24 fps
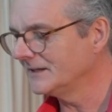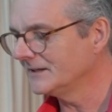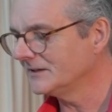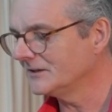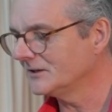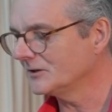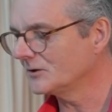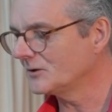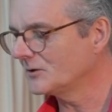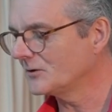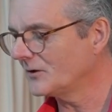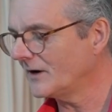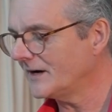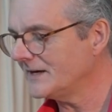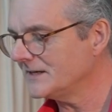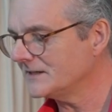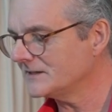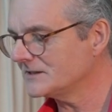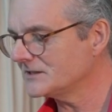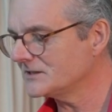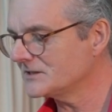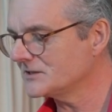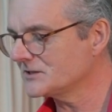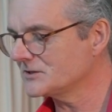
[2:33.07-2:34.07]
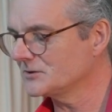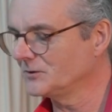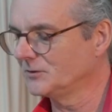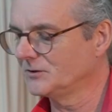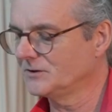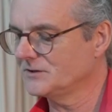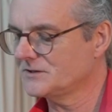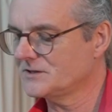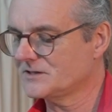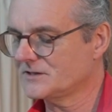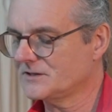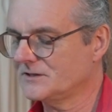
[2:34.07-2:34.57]
the great
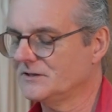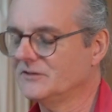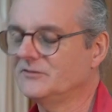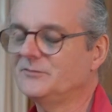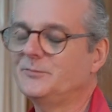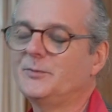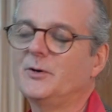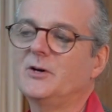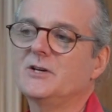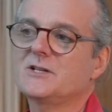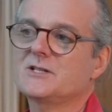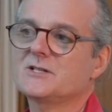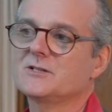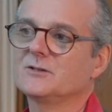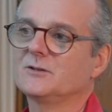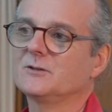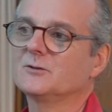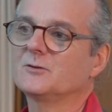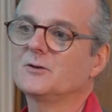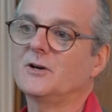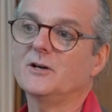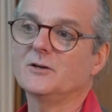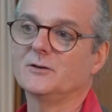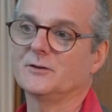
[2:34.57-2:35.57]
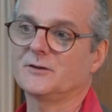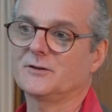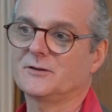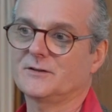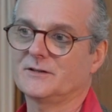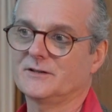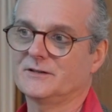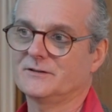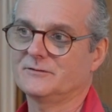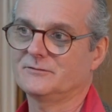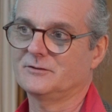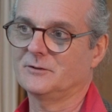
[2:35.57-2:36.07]
source of personal
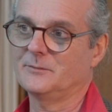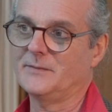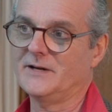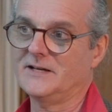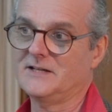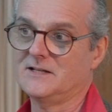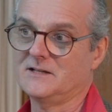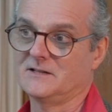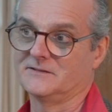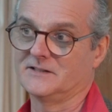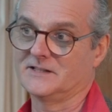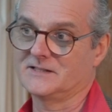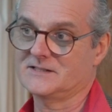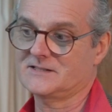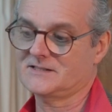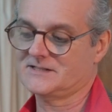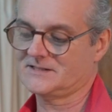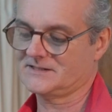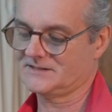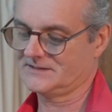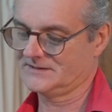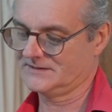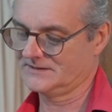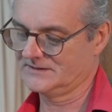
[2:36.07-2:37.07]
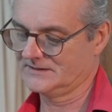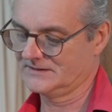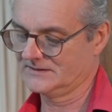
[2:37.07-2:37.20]
growth for many of us.